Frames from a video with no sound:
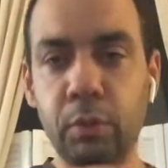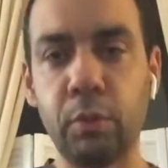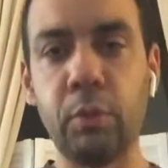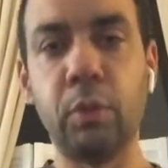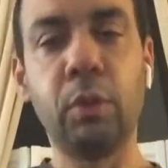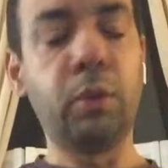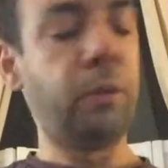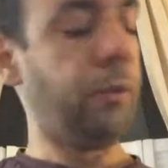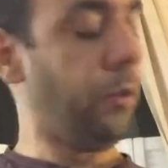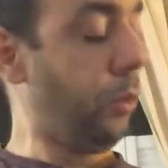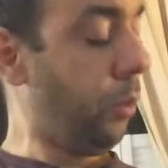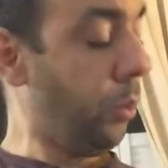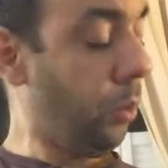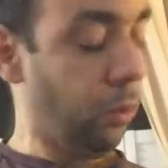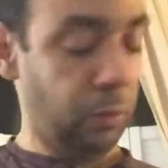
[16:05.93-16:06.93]
look
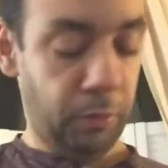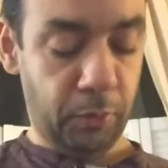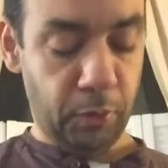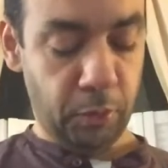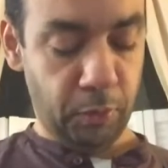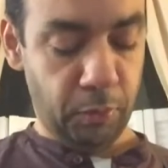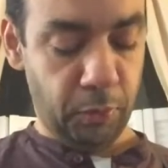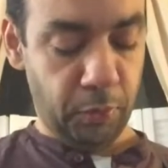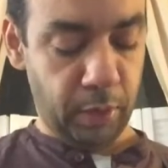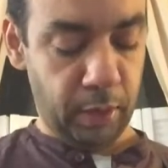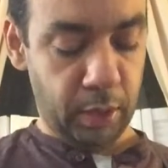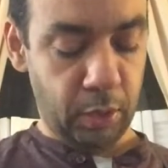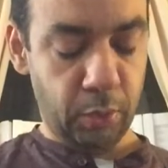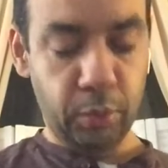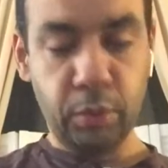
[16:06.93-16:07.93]
for the
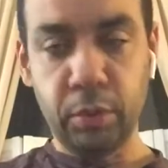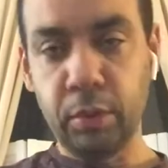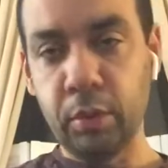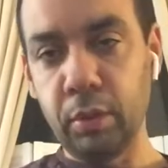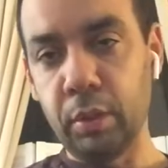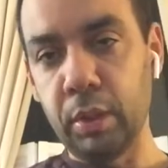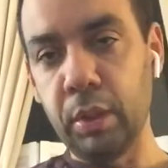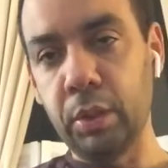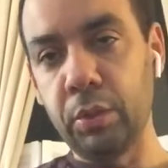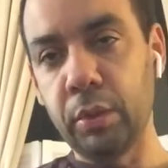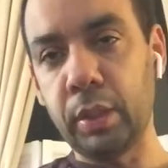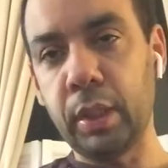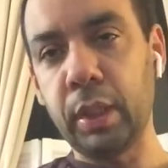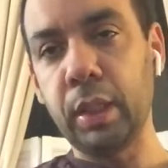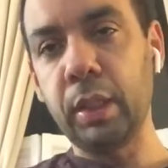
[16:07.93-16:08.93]
notes in your
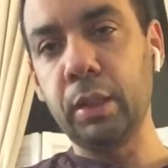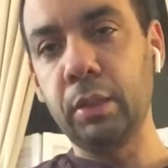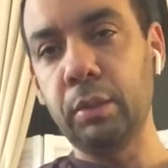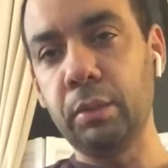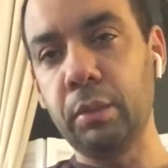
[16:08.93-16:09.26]
scale.